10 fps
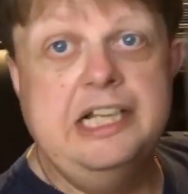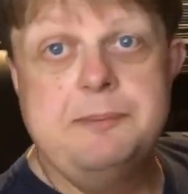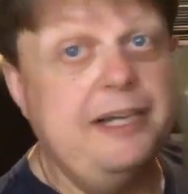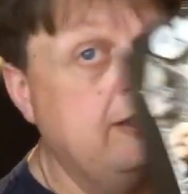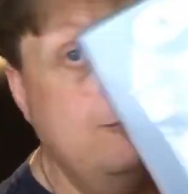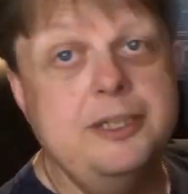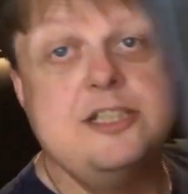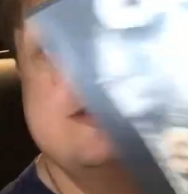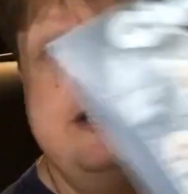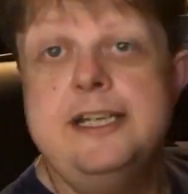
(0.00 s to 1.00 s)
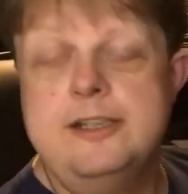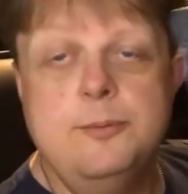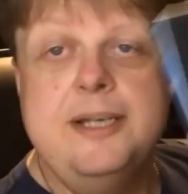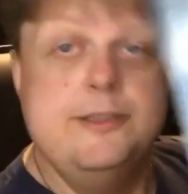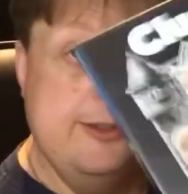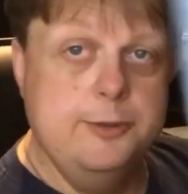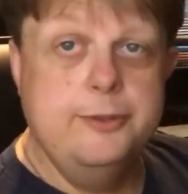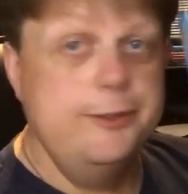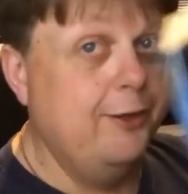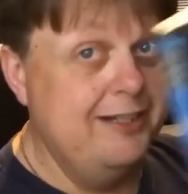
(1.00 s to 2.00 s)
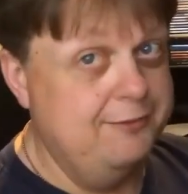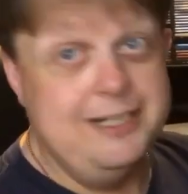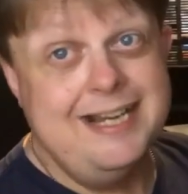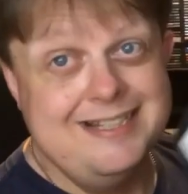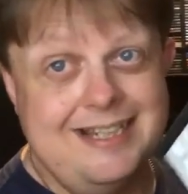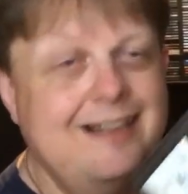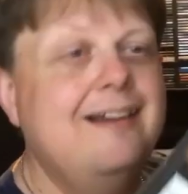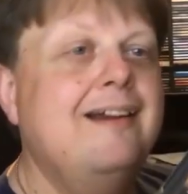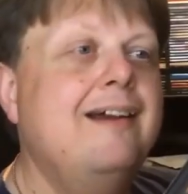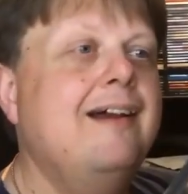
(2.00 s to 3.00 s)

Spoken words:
and depending on which screening you went to, you got a different ending.